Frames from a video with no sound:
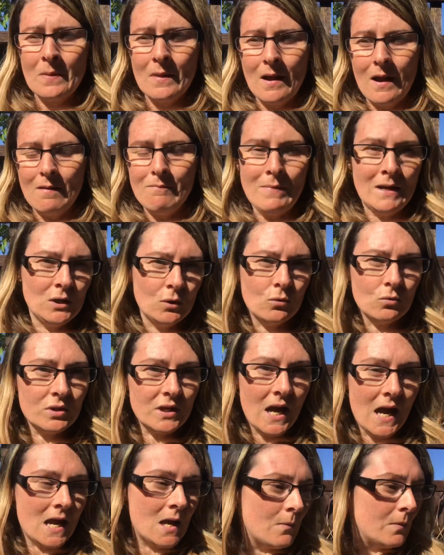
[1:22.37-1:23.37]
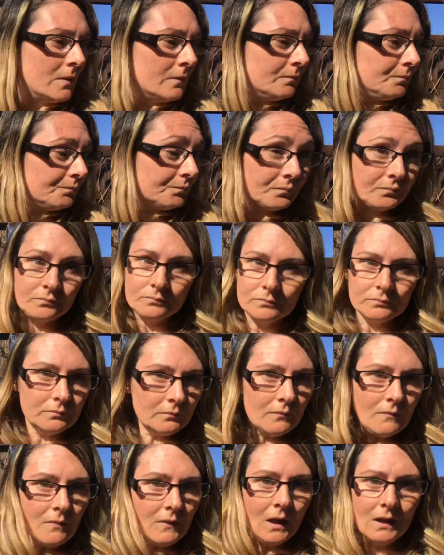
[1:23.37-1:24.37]
and medical tape,
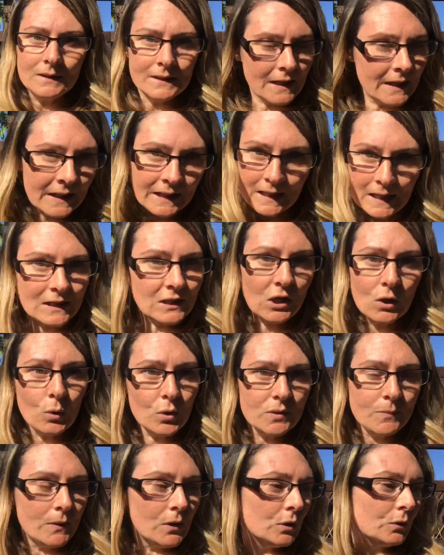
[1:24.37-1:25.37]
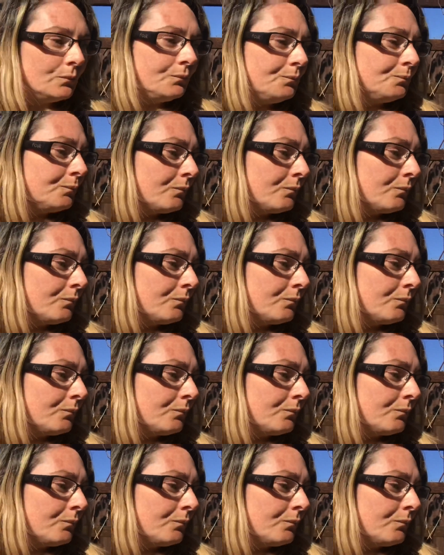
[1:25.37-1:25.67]
and Danny had to go to hospital.